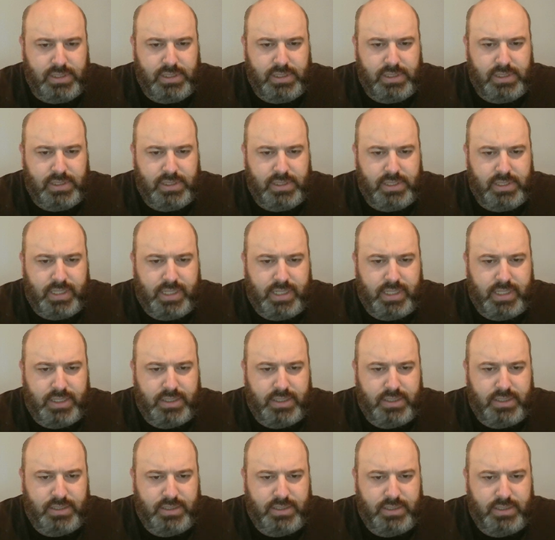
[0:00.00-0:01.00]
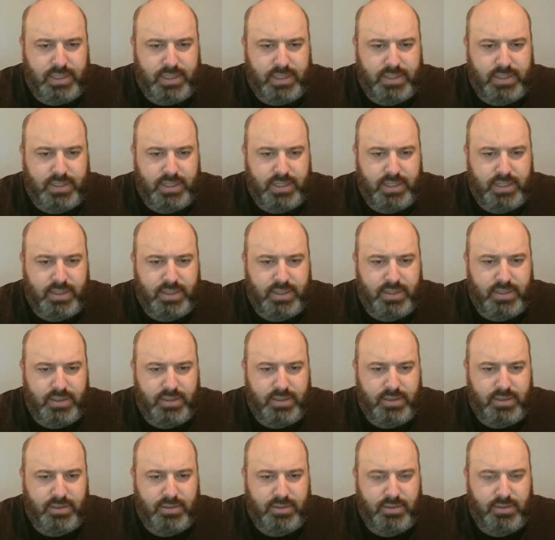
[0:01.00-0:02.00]
Yeah, I think
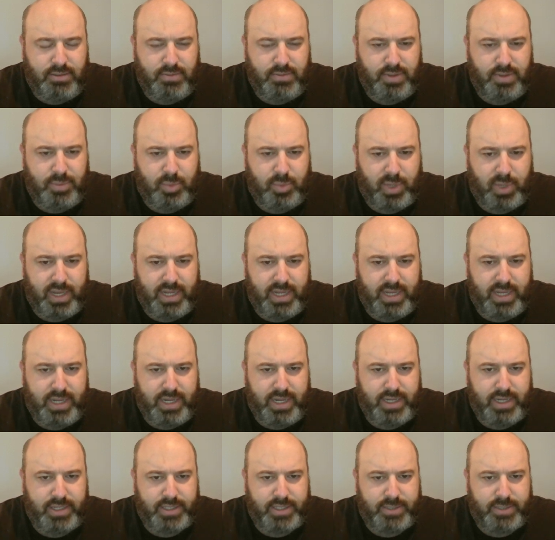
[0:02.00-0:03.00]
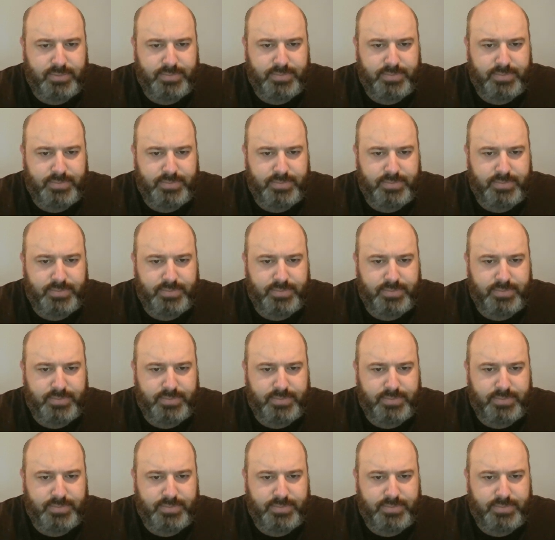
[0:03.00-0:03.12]
we play here.